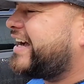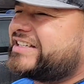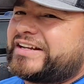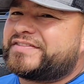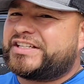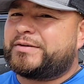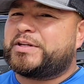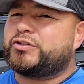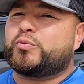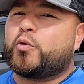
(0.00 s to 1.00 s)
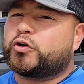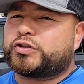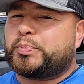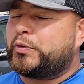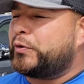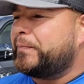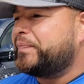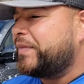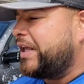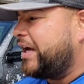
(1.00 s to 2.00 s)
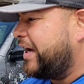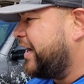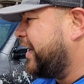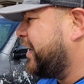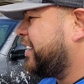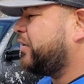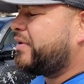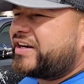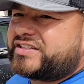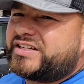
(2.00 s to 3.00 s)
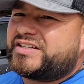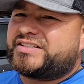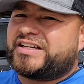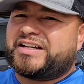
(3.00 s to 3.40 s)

guys have seen me do multiple corrections